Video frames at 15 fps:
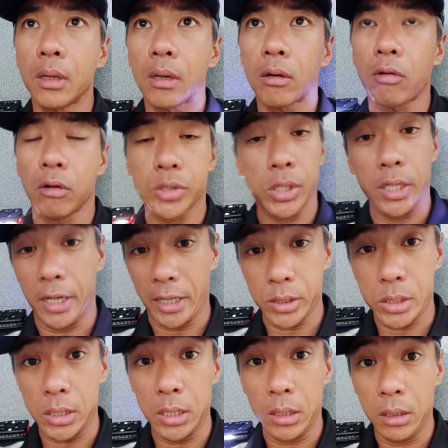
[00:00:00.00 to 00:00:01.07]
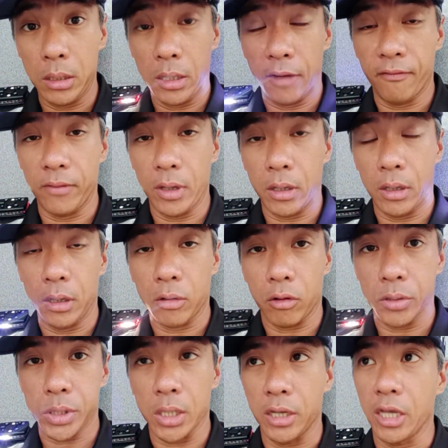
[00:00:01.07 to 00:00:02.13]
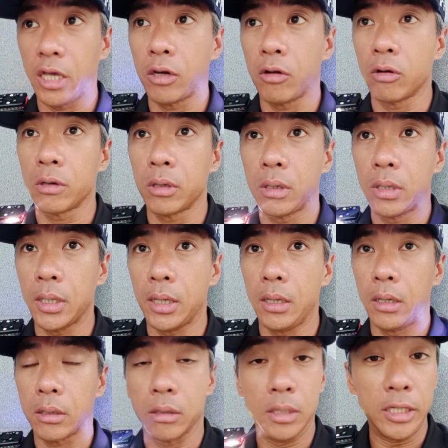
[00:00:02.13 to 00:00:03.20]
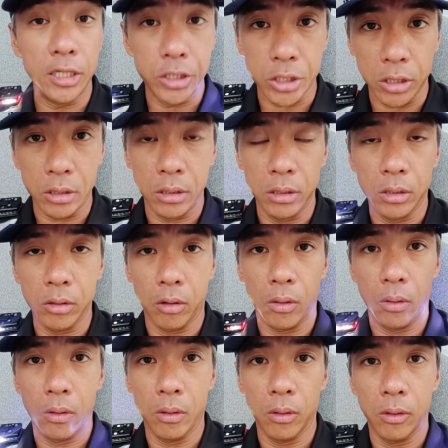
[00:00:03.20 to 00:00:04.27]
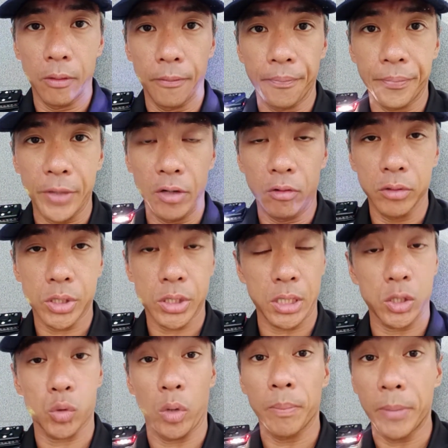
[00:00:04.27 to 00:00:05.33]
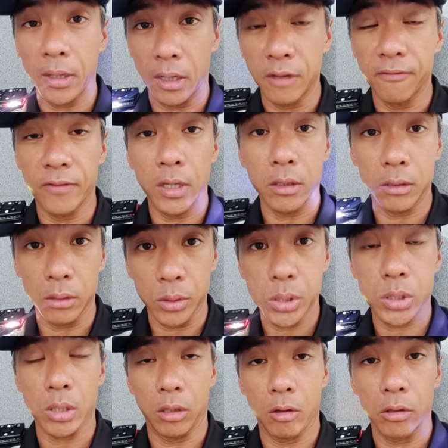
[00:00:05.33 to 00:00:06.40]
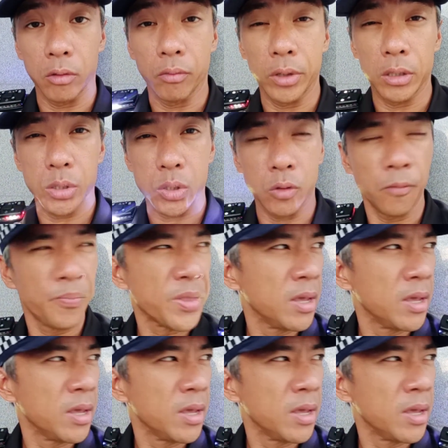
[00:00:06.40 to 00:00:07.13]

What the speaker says: causing an accident, causing a head-on collision, or sideswiping other vehicles along the way. So